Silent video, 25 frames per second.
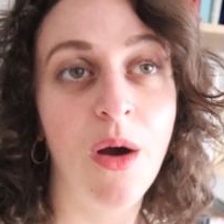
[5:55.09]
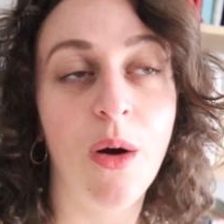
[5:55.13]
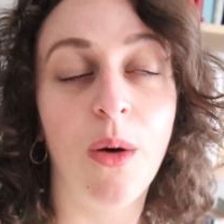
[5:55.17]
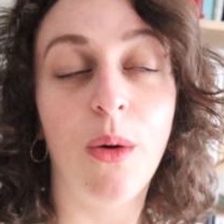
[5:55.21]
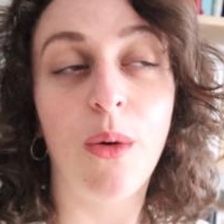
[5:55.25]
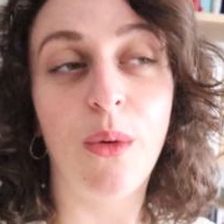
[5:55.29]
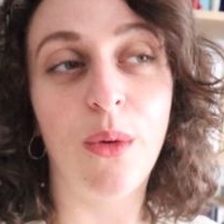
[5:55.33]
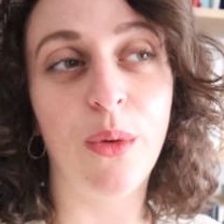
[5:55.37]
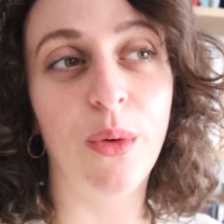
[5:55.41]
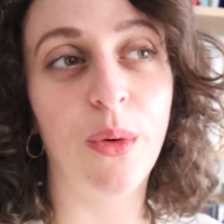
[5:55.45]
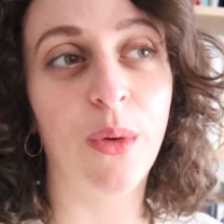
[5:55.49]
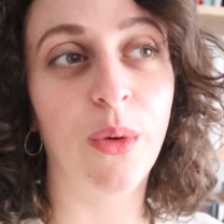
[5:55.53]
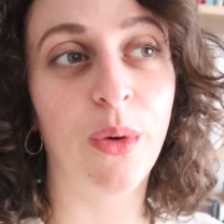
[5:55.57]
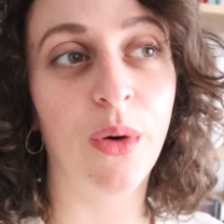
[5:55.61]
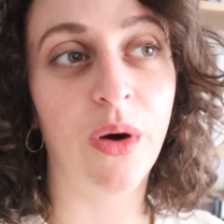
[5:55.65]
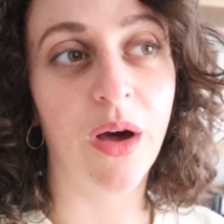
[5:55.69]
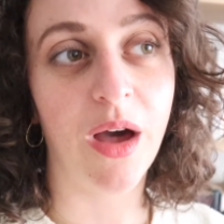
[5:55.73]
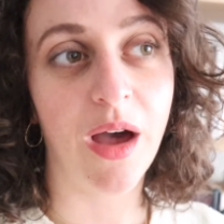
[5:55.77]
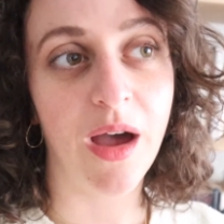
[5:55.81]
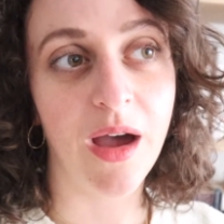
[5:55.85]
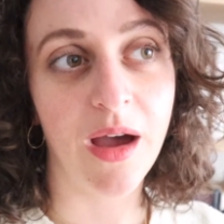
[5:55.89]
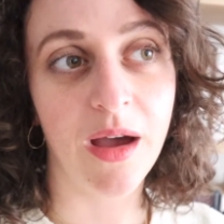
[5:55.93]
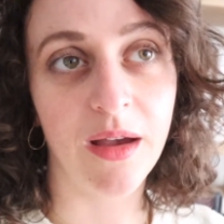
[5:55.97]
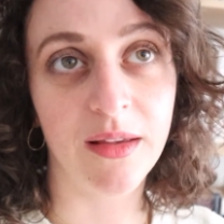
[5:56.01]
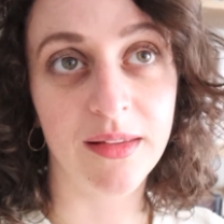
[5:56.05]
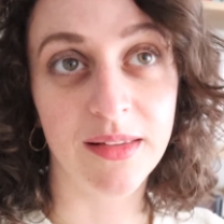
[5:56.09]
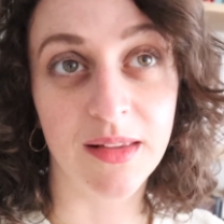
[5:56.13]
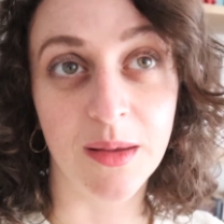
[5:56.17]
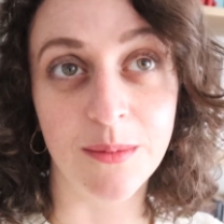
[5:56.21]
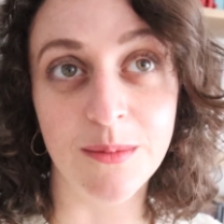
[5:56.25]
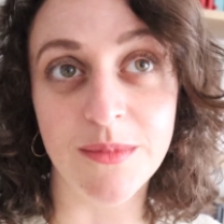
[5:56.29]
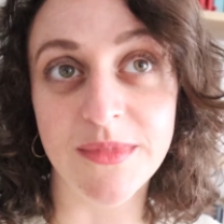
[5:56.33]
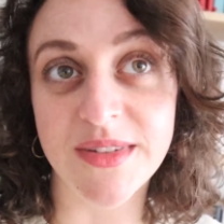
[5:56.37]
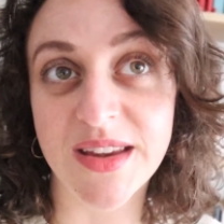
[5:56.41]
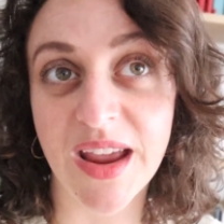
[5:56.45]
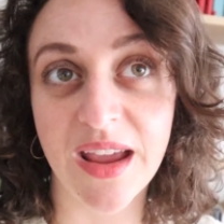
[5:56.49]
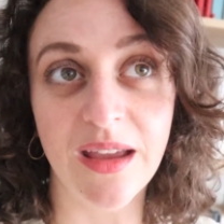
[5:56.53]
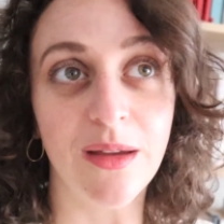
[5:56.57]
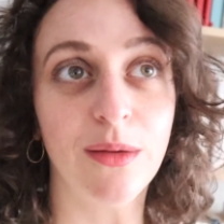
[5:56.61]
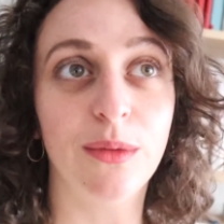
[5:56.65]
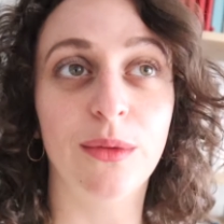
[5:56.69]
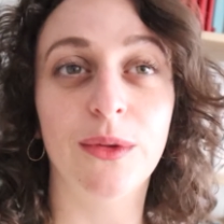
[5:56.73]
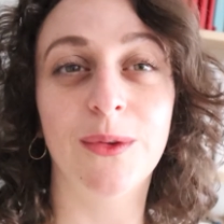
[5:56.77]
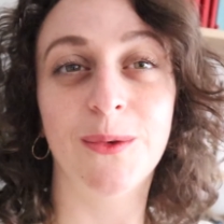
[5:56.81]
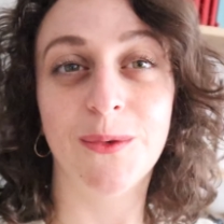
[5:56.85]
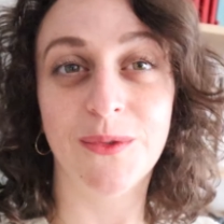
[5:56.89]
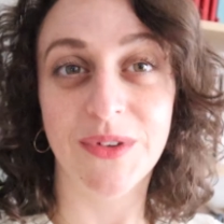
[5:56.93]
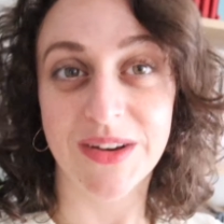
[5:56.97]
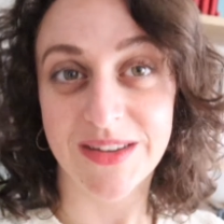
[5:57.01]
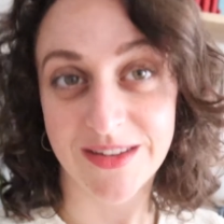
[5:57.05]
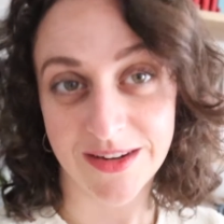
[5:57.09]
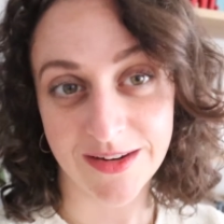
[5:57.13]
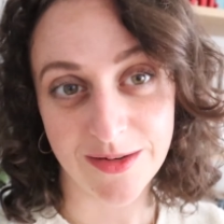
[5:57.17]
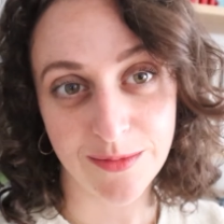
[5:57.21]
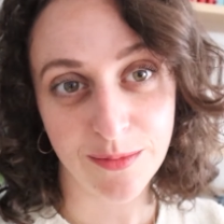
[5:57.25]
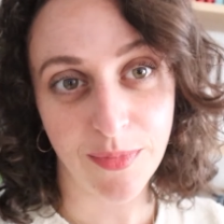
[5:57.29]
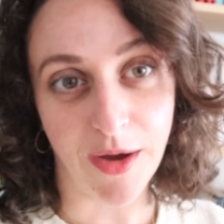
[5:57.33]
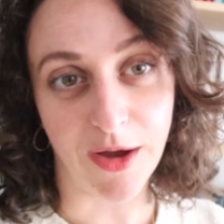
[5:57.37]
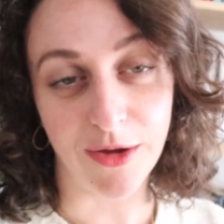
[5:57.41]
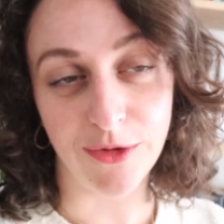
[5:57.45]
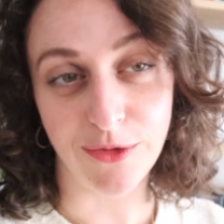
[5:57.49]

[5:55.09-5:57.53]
or some tales written by